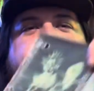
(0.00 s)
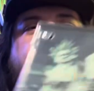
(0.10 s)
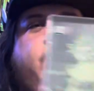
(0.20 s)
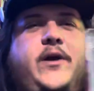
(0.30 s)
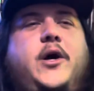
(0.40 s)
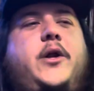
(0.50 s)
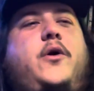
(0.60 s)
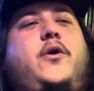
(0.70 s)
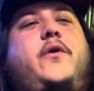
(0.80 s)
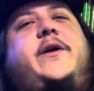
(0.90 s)
We got
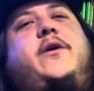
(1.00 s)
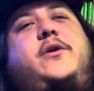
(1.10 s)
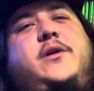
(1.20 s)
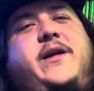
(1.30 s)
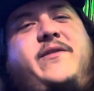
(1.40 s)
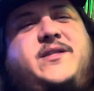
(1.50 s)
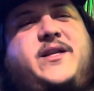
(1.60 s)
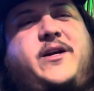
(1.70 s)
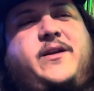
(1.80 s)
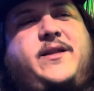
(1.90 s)
all the Killer Klowns
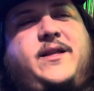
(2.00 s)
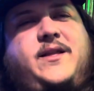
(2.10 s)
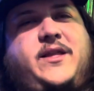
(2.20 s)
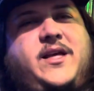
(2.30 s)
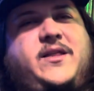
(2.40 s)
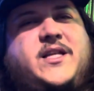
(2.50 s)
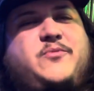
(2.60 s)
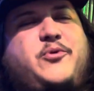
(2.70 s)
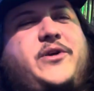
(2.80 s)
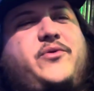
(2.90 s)
there. I think that's
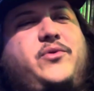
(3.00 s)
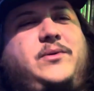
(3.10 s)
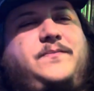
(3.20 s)
pretty cool.